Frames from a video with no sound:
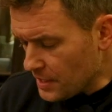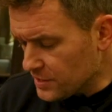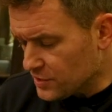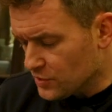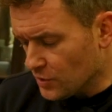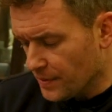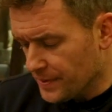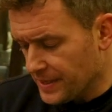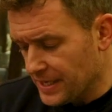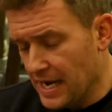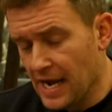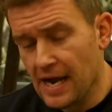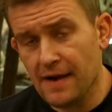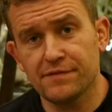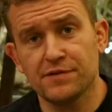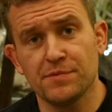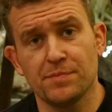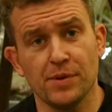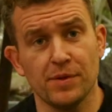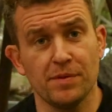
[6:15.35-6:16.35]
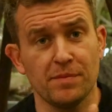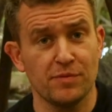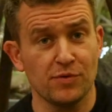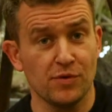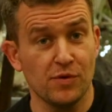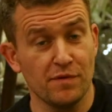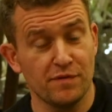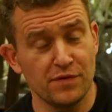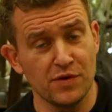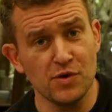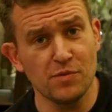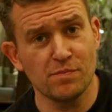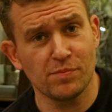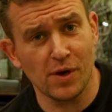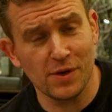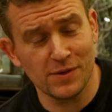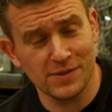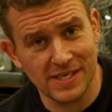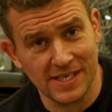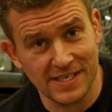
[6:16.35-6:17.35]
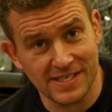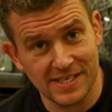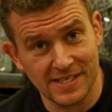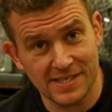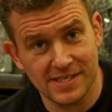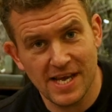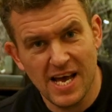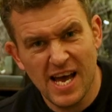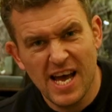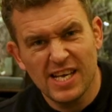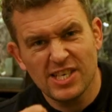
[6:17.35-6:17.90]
So I'm going to have to put them through a few processes